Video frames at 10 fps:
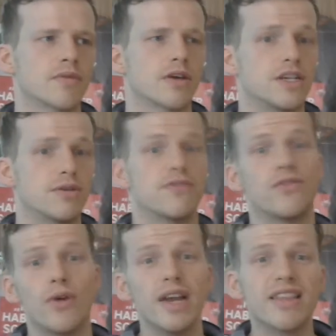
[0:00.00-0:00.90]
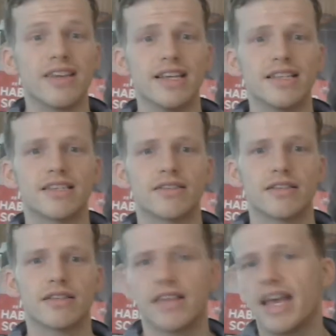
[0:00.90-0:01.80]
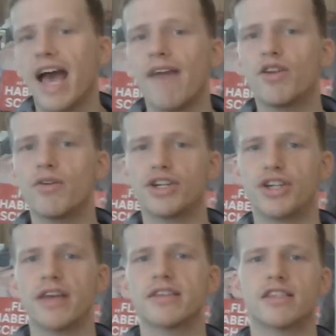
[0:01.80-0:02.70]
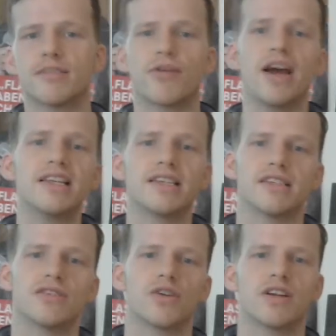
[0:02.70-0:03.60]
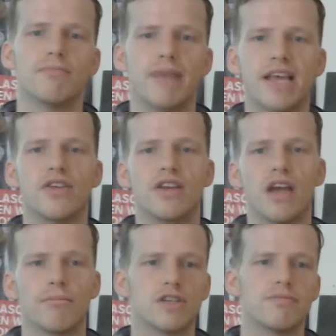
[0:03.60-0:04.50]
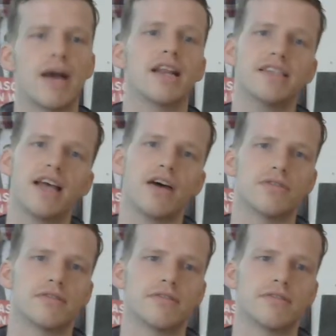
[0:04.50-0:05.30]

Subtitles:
To avoid this, they have to adjust the prices in order to make the numbers balance out.